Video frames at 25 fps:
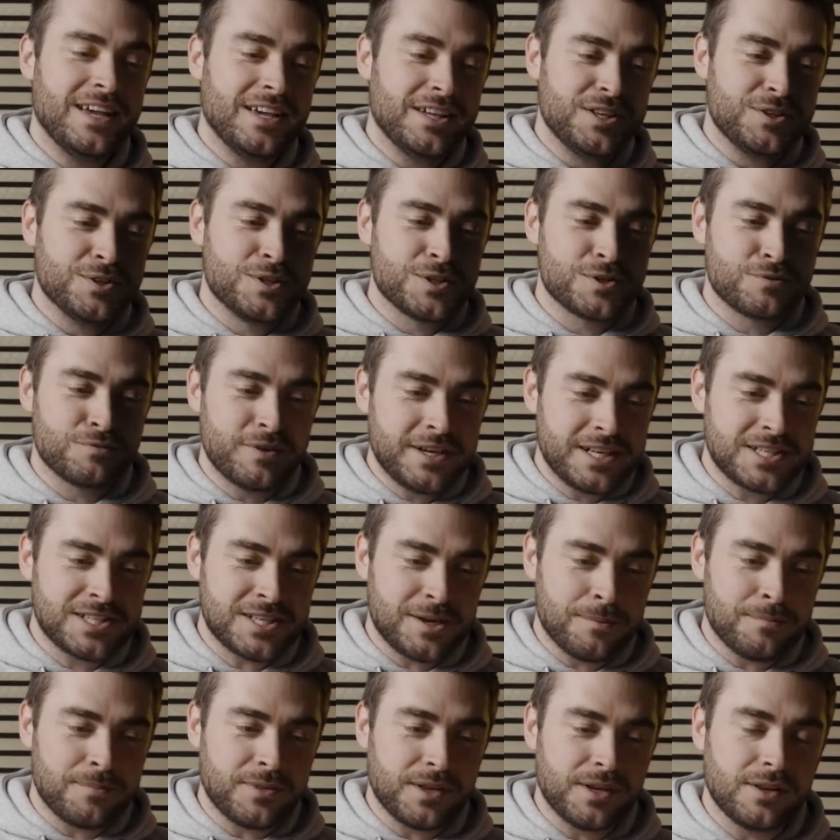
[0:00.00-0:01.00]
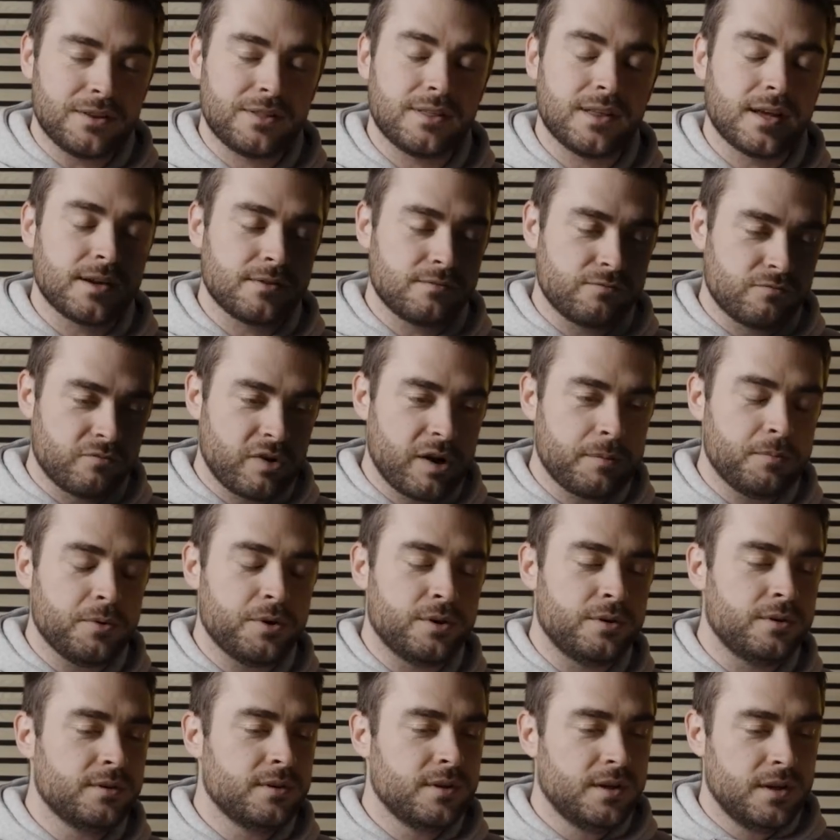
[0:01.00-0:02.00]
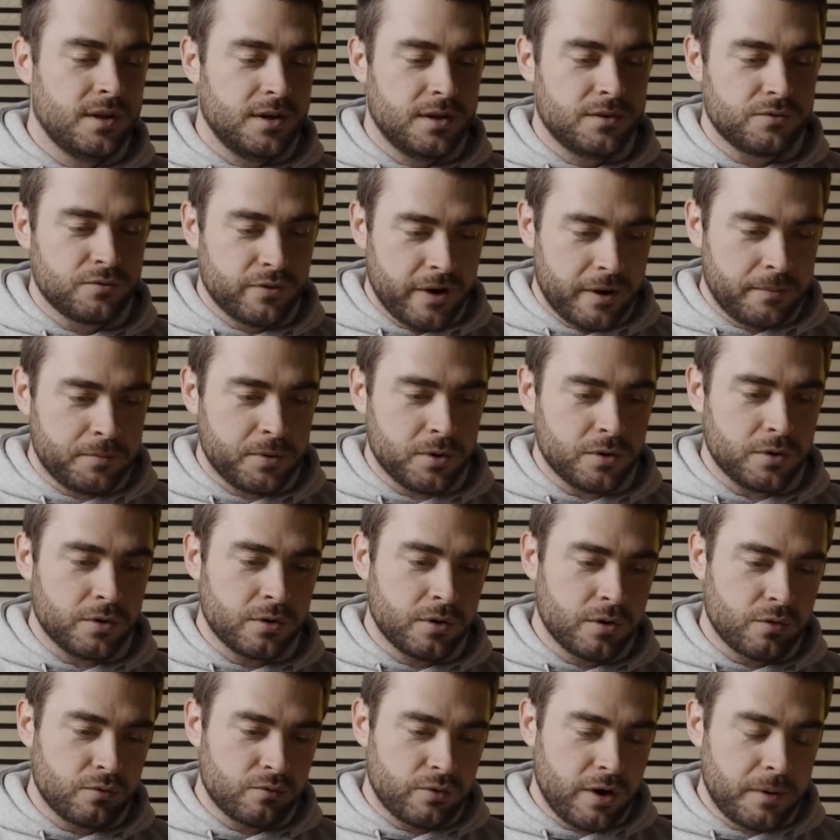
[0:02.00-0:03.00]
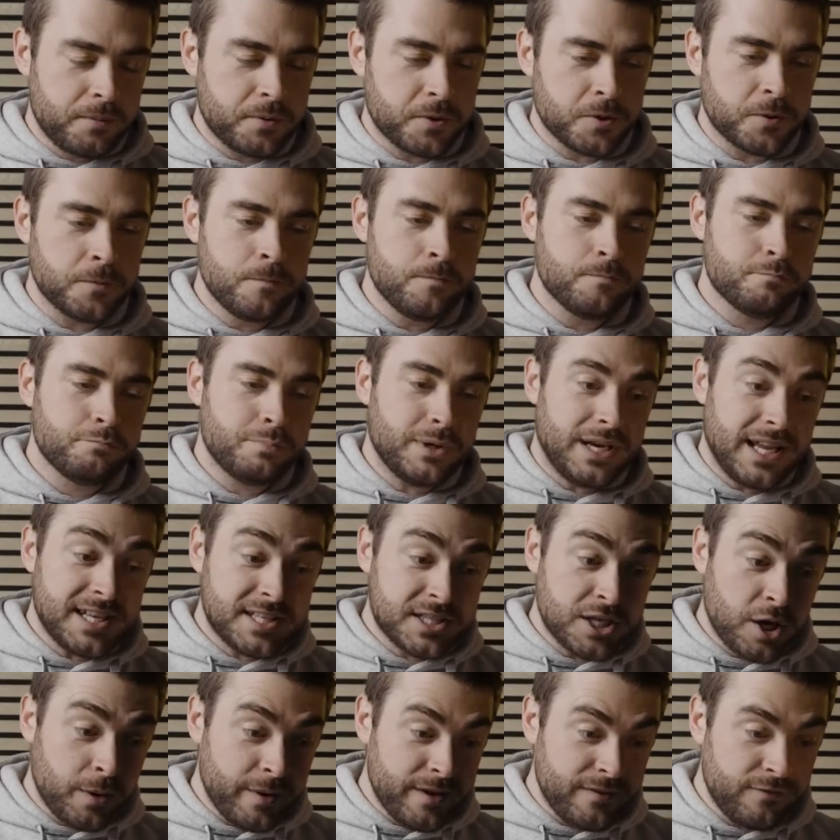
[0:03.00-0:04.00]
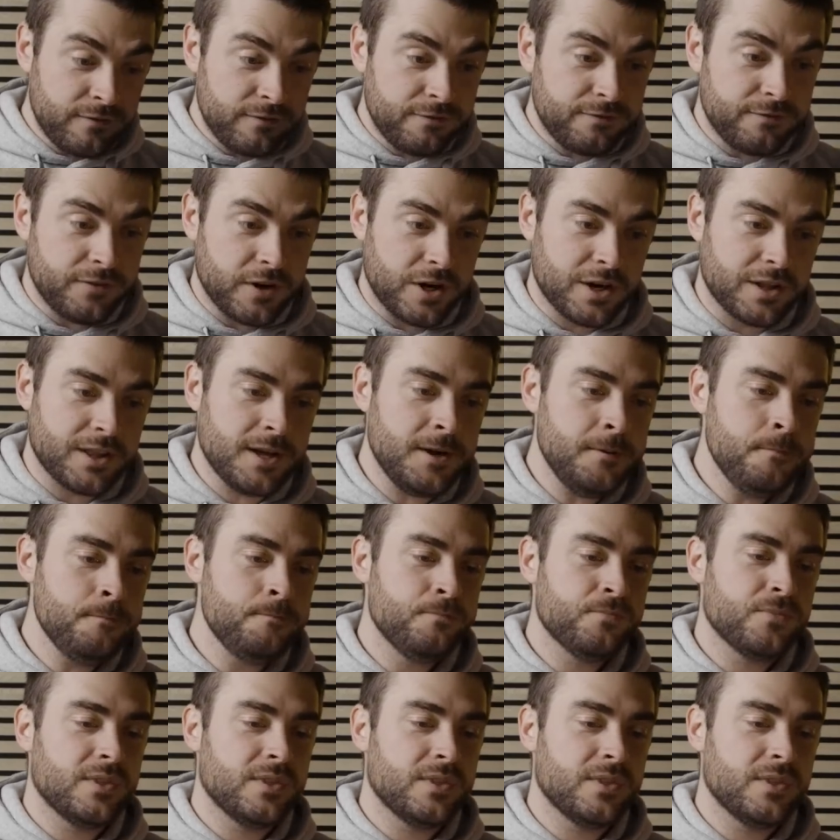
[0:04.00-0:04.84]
You just read something, you think Ripple, Ripple, Ripple. But let's go even further.